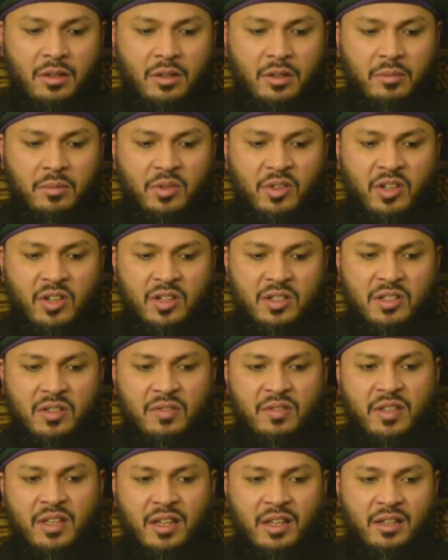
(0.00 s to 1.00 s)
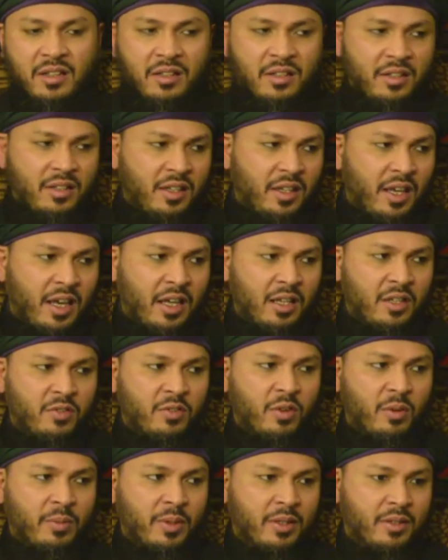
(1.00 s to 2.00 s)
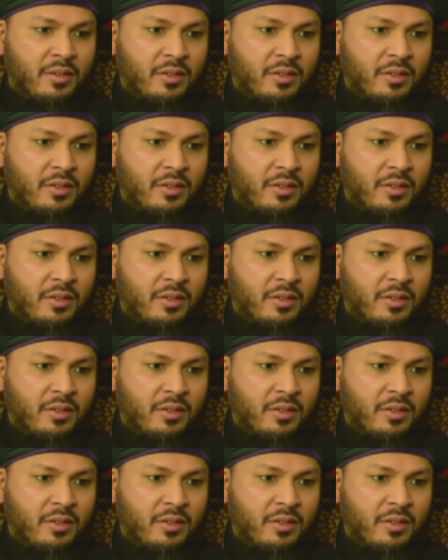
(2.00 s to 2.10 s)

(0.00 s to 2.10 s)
Because of that, he ate from it.